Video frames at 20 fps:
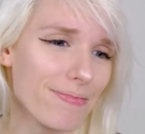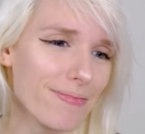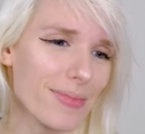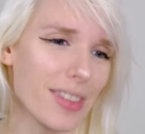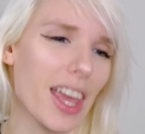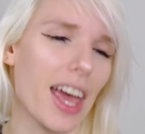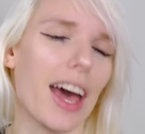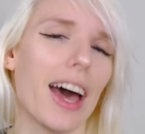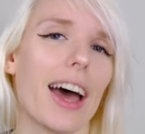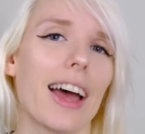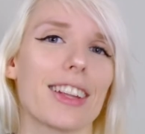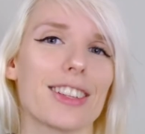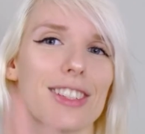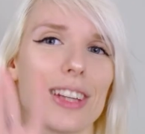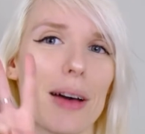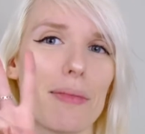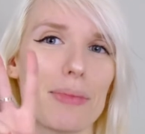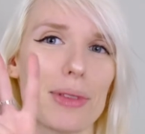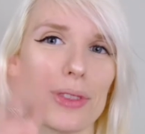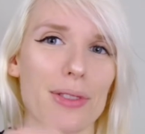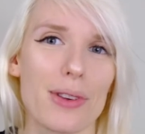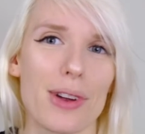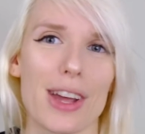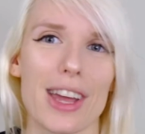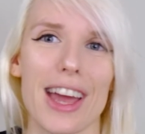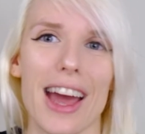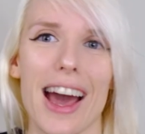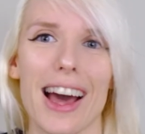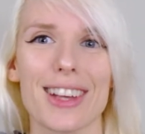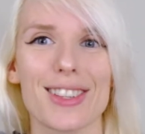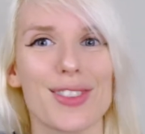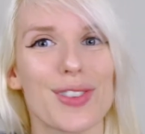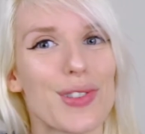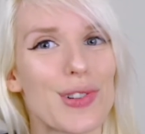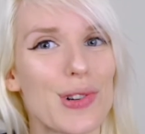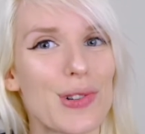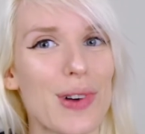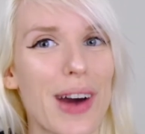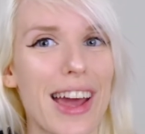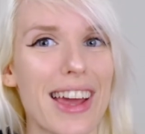And number 3, as
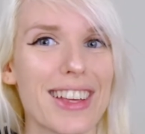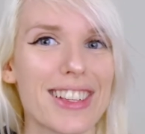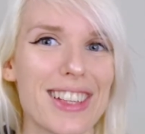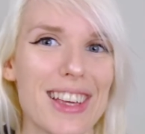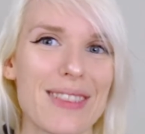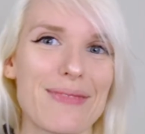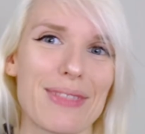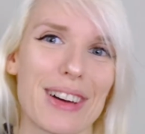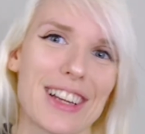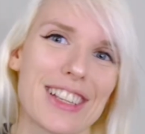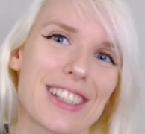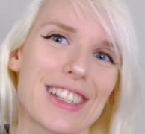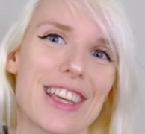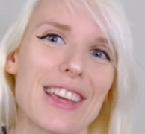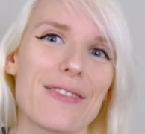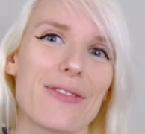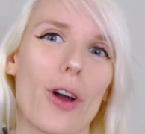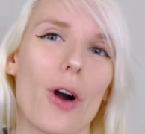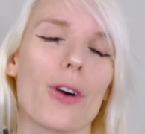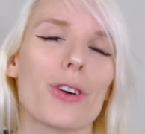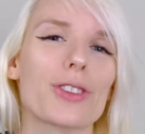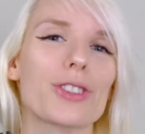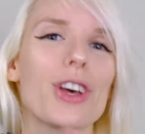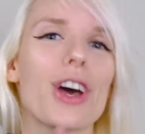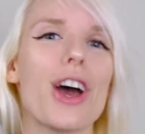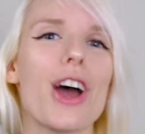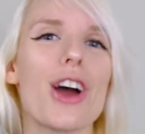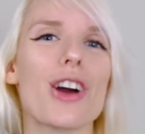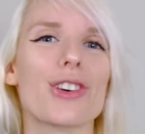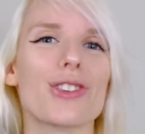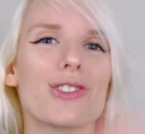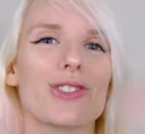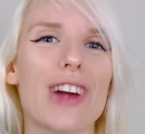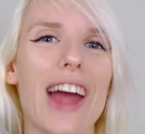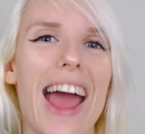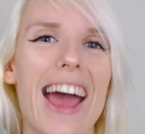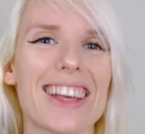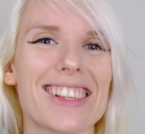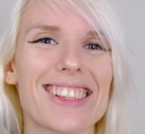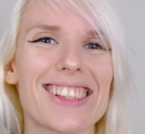always in my C vlogs,
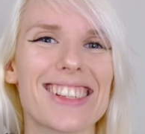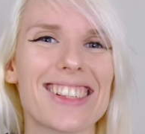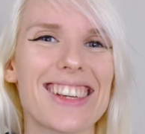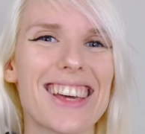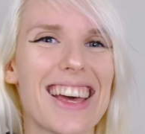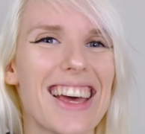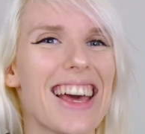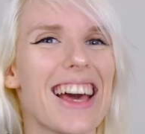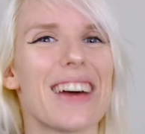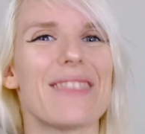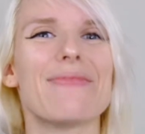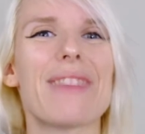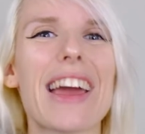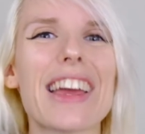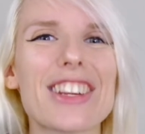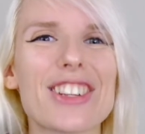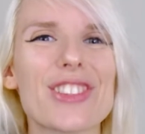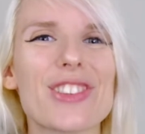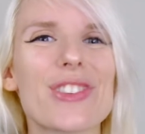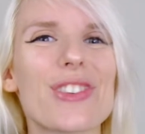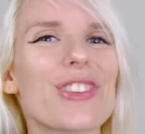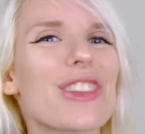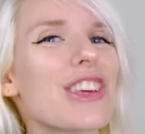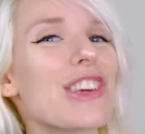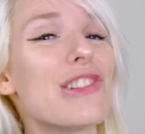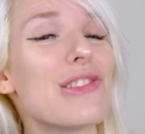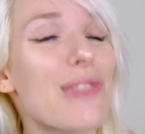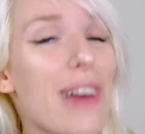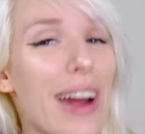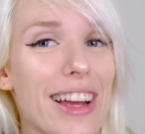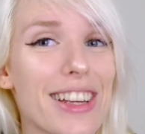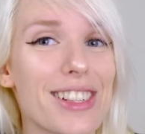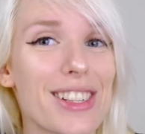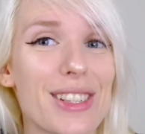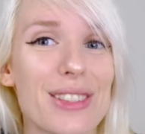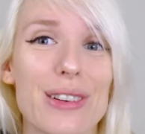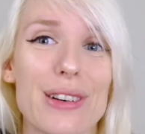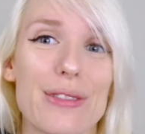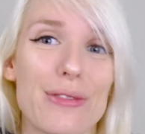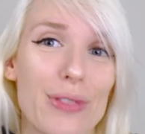rest. Make sure that you rest
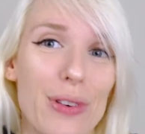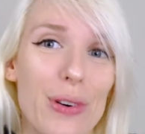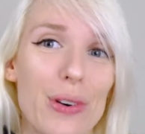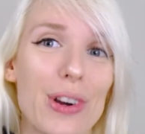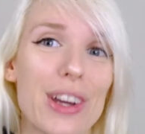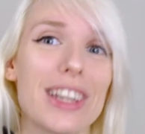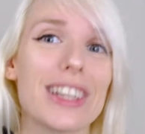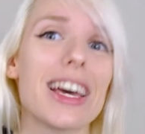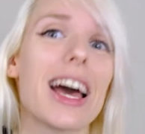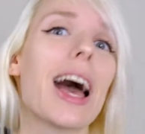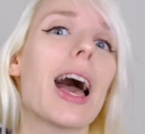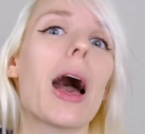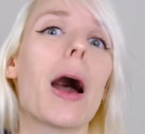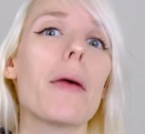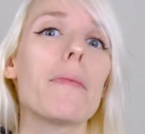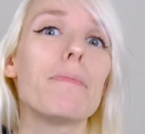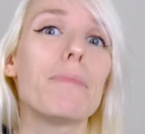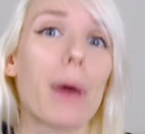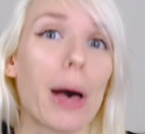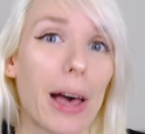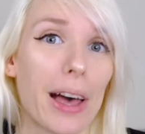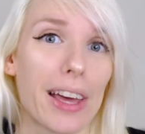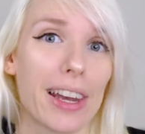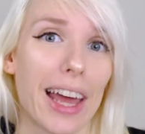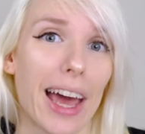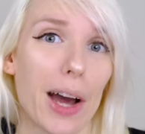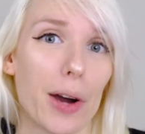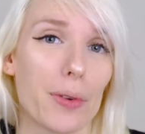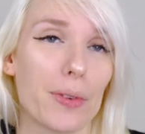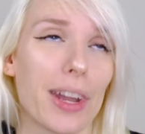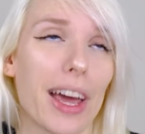to avoid burnout.